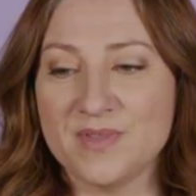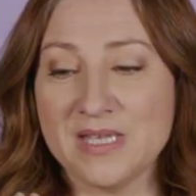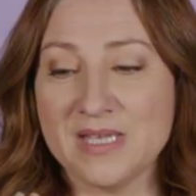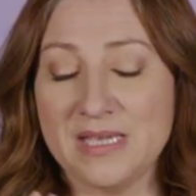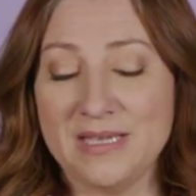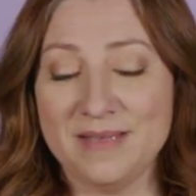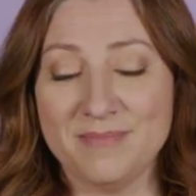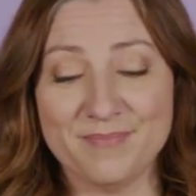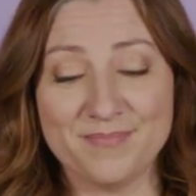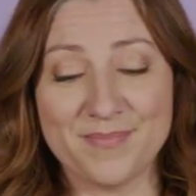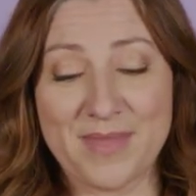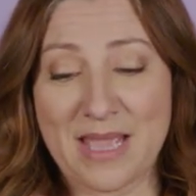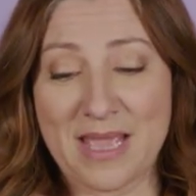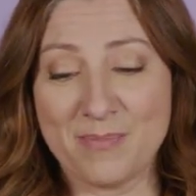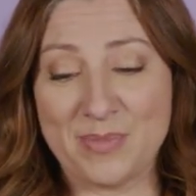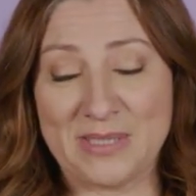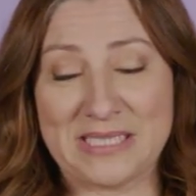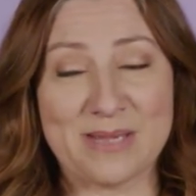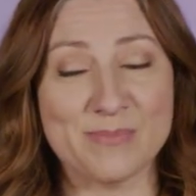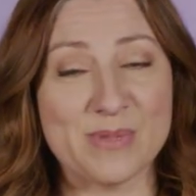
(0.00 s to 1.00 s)
the
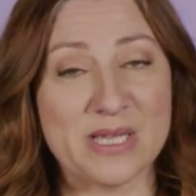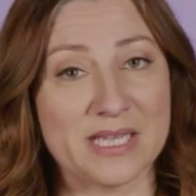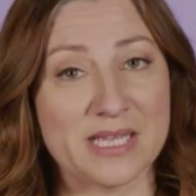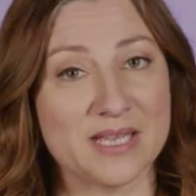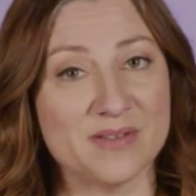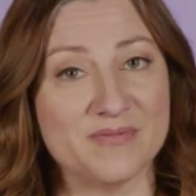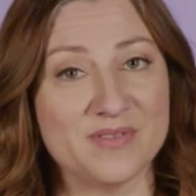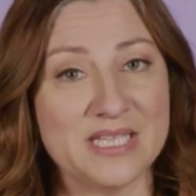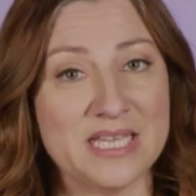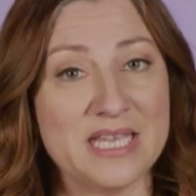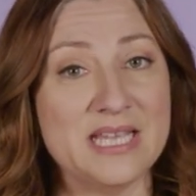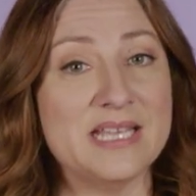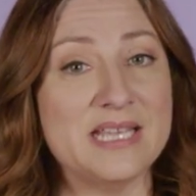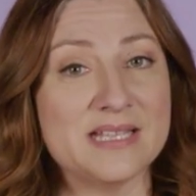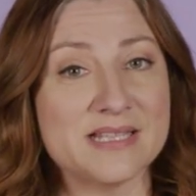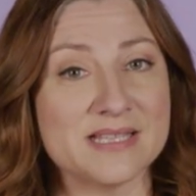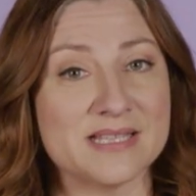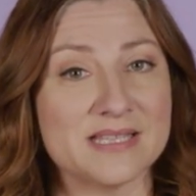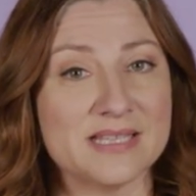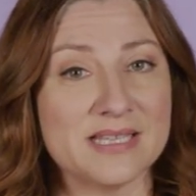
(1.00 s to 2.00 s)
epidemic of
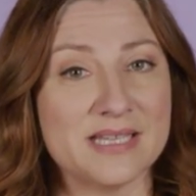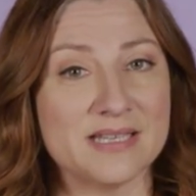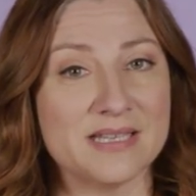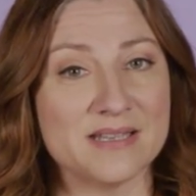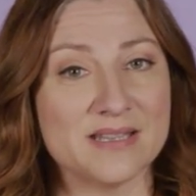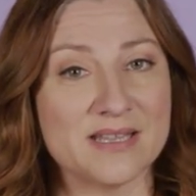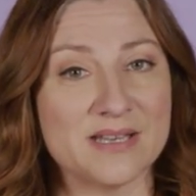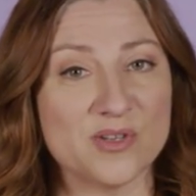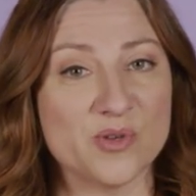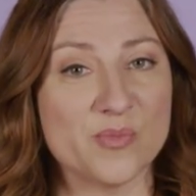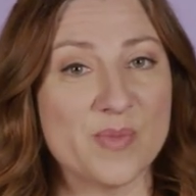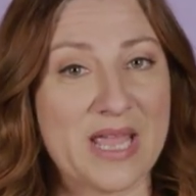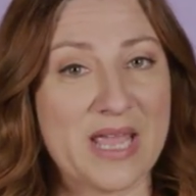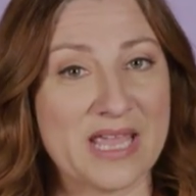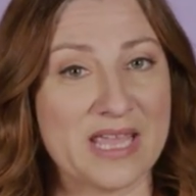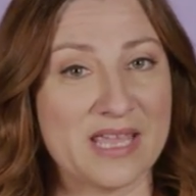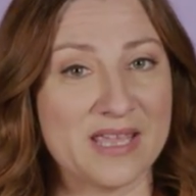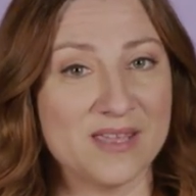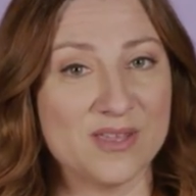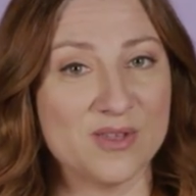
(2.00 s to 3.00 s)
teens in Thunder
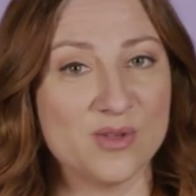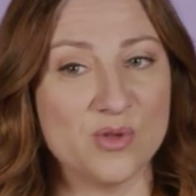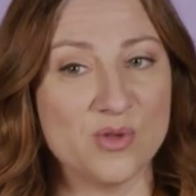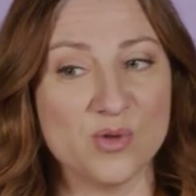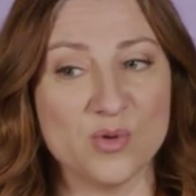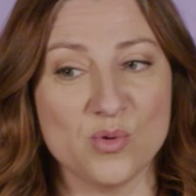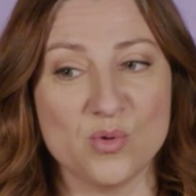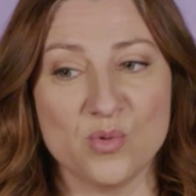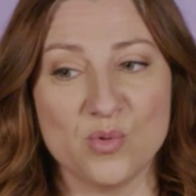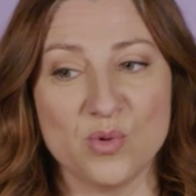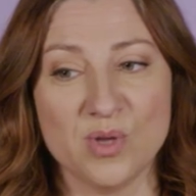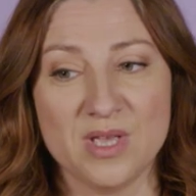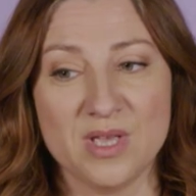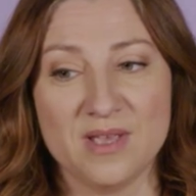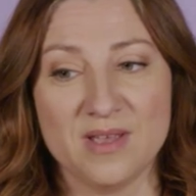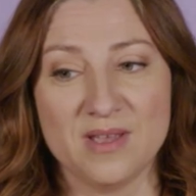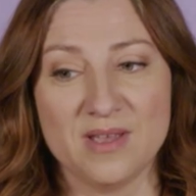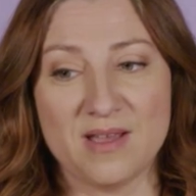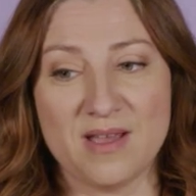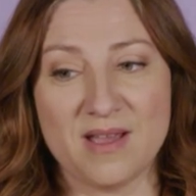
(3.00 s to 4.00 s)
Bay who
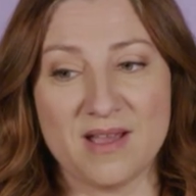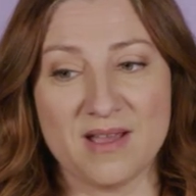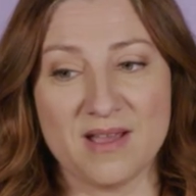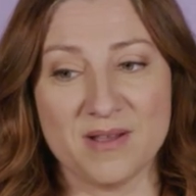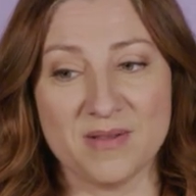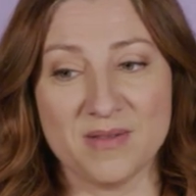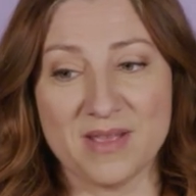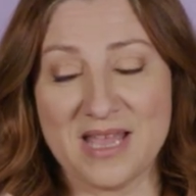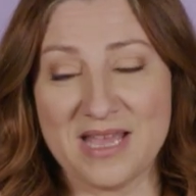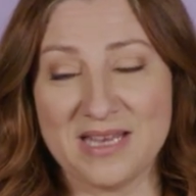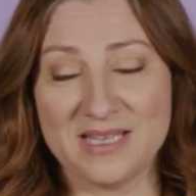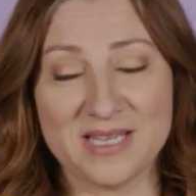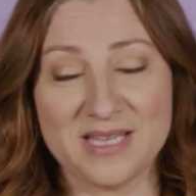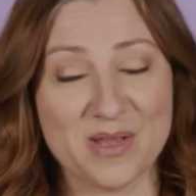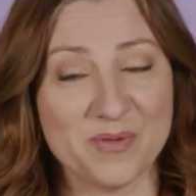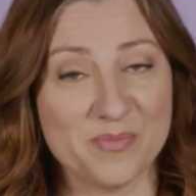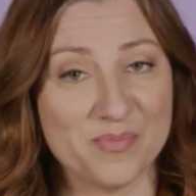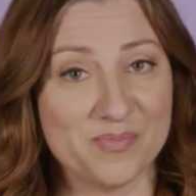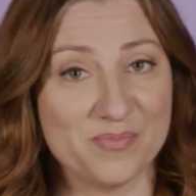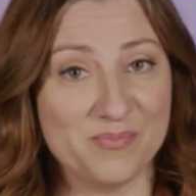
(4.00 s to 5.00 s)
uh, end
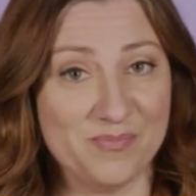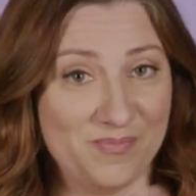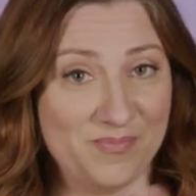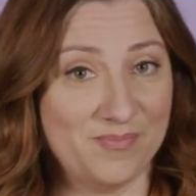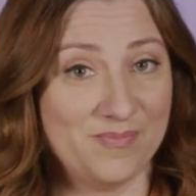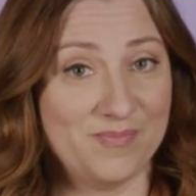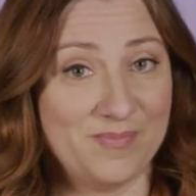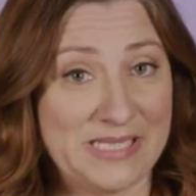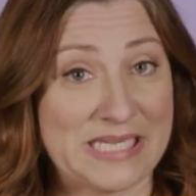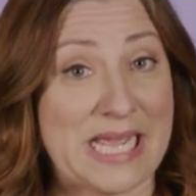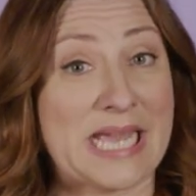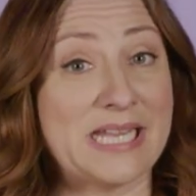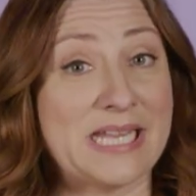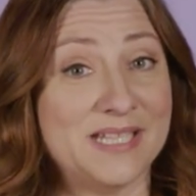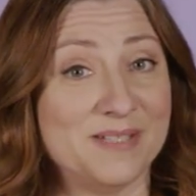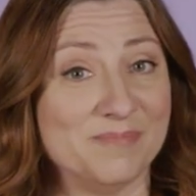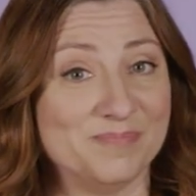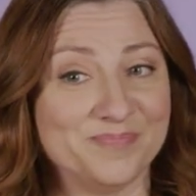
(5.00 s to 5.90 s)
up dead